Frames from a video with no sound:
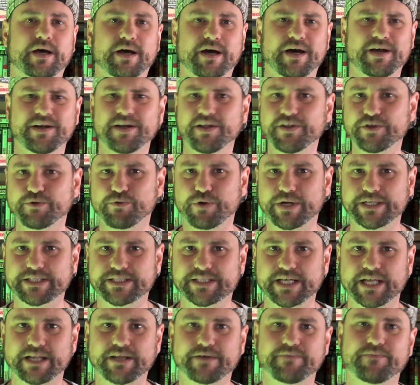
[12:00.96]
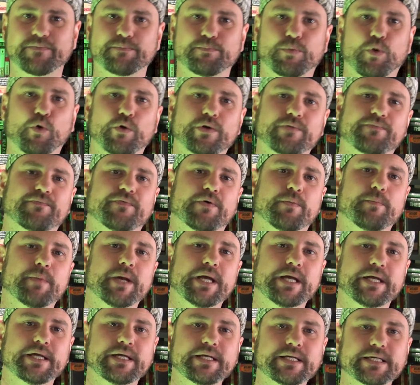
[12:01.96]
Another great selling point for
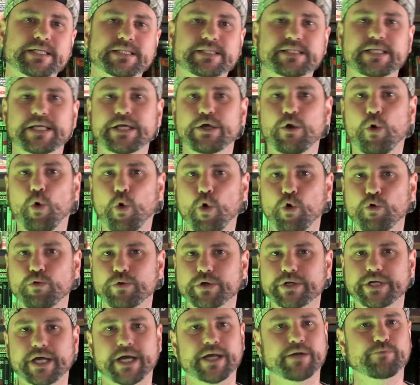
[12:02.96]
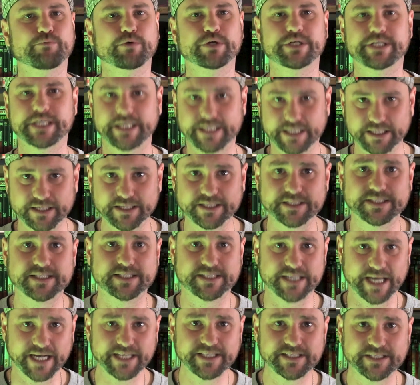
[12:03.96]
me is the awkward and ridiculous
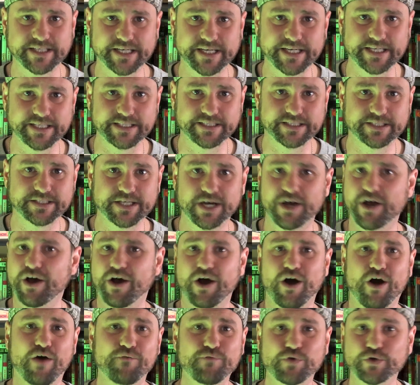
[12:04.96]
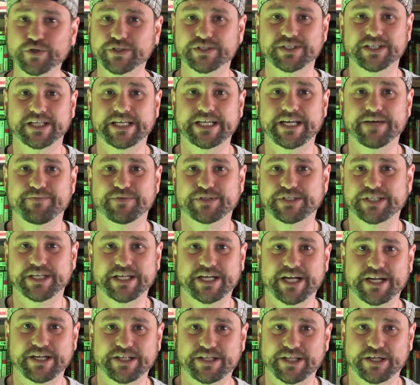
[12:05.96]
sex scenes. I've honestly never seen
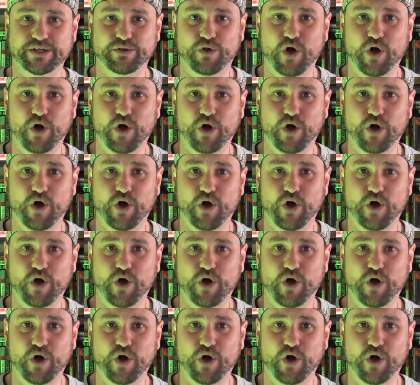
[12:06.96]
anything